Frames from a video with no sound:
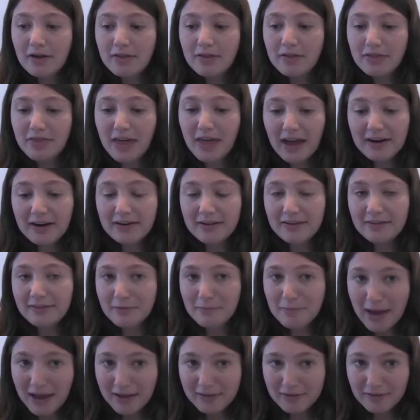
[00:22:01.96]
that is a
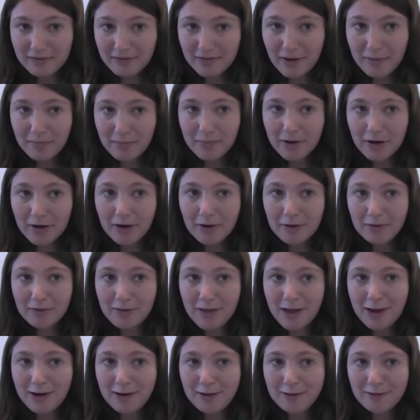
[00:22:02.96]
massive number
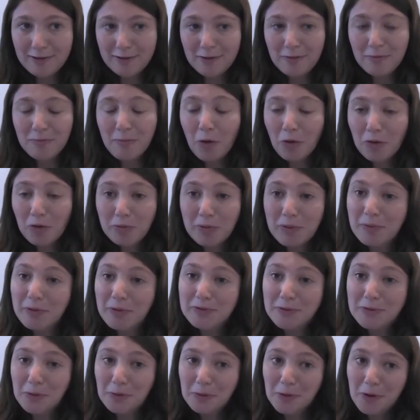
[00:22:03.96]
that most people
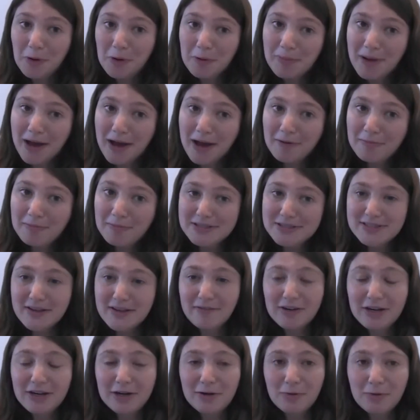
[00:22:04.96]
don't know about. But
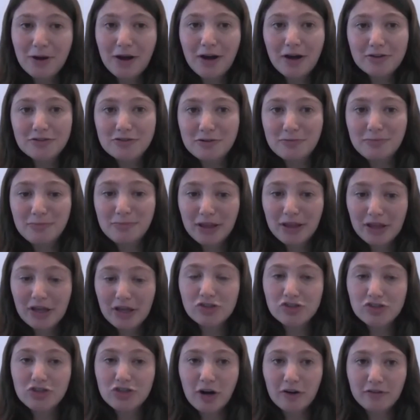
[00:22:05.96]
70 to 100 million
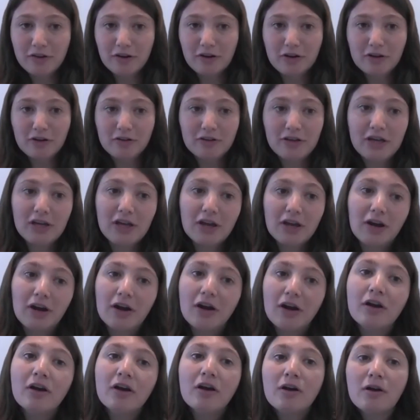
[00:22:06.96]
sharks are killed a year,
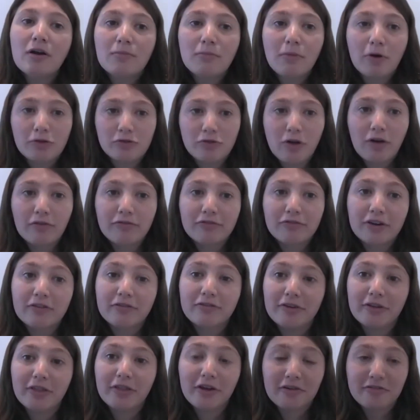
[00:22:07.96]
most often
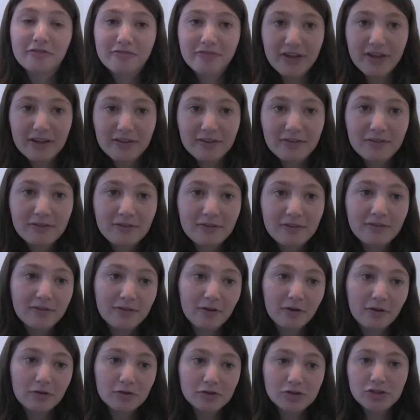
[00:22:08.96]
for their fins.
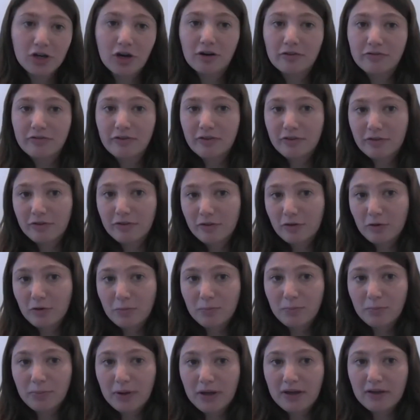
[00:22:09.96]
So shark fin soup
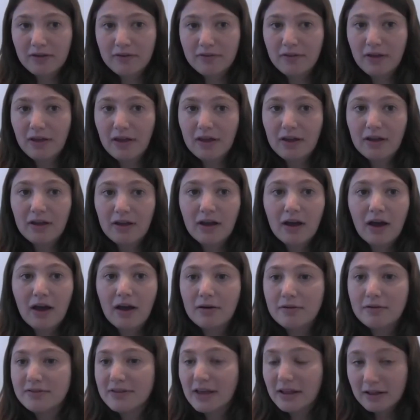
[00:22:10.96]
is a
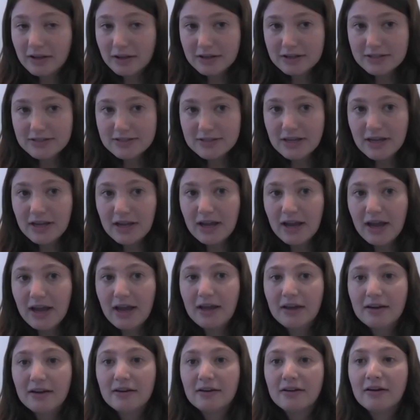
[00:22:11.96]
delicacy,
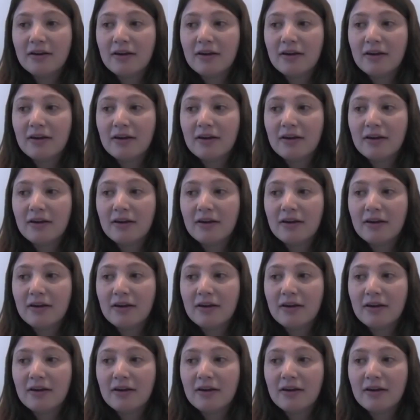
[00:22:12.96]
and